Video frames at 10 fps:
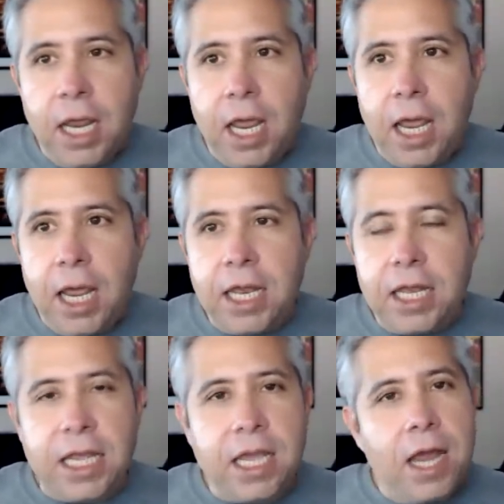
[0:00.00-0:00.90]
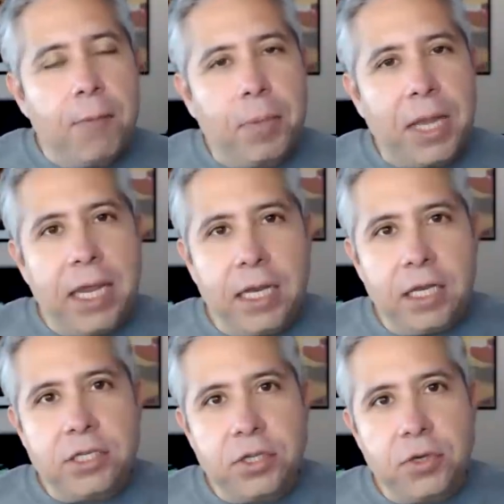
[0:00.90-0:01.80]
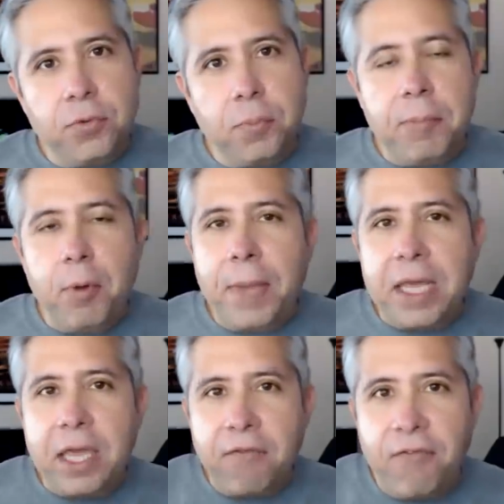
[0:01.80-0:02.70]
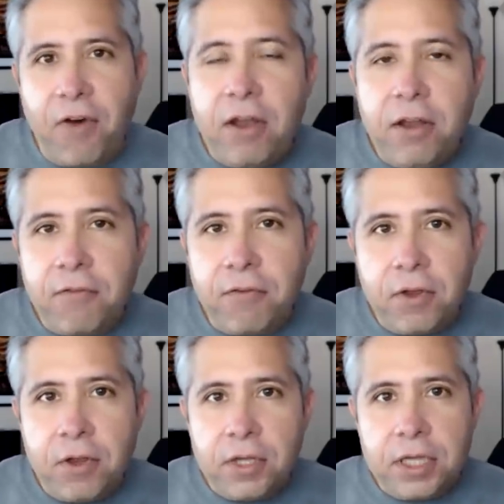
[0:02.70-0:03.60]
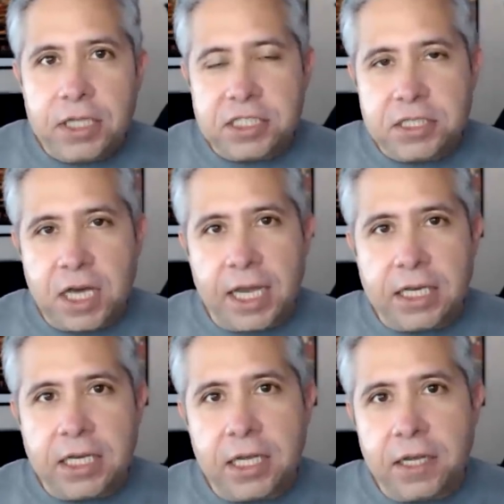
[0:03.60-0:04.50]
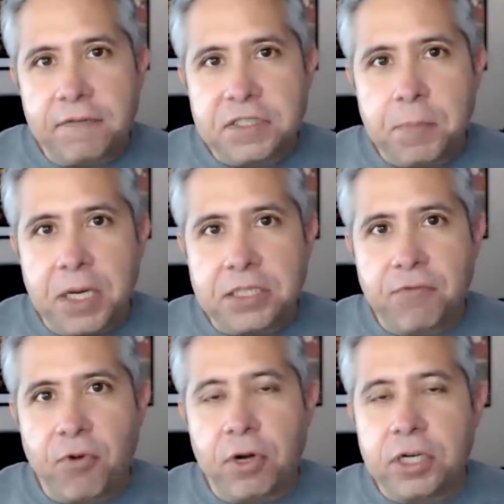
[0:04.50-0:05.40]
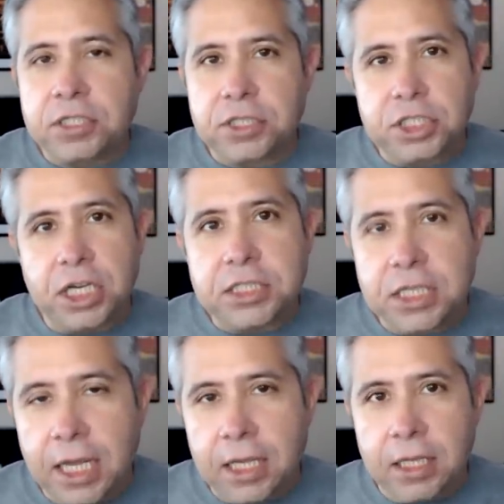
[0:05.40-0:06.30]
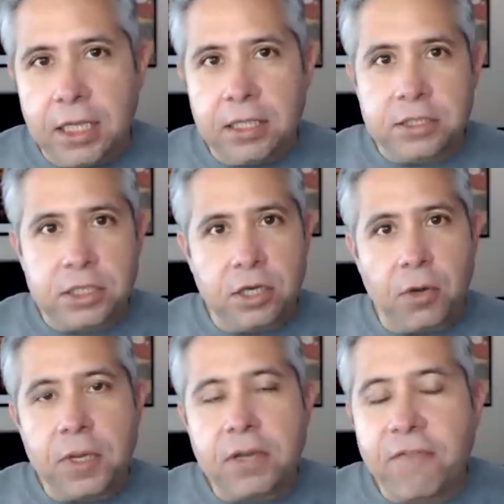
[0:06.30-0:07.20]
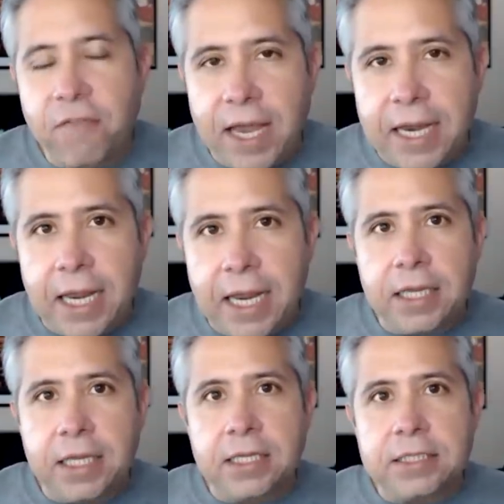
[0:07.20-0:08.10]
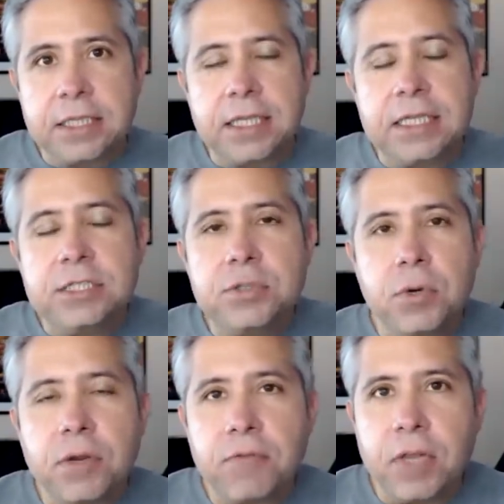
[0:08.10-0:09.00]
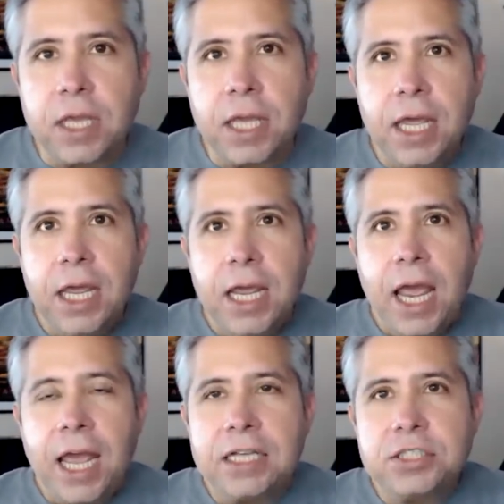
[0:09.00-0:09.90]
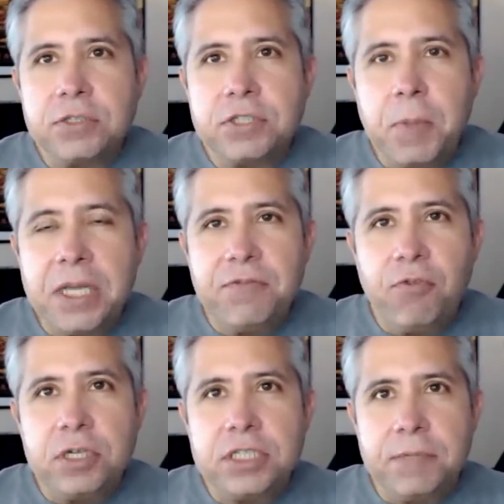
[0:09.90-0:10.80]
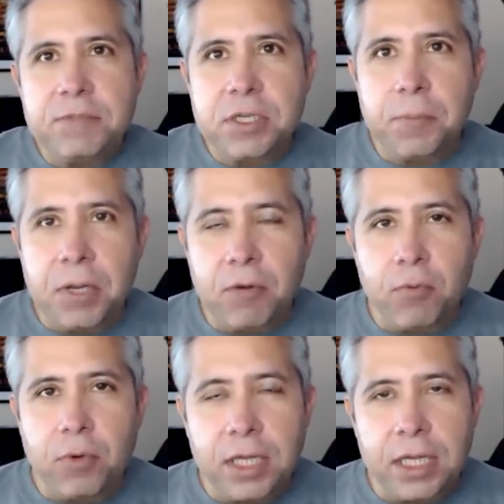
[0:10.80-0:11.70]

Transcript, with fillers: and they kind of played into people making fun of this idea of Space Force and chasing aliens and going to fight aliens and this sort of thing and so Space Force seems to be really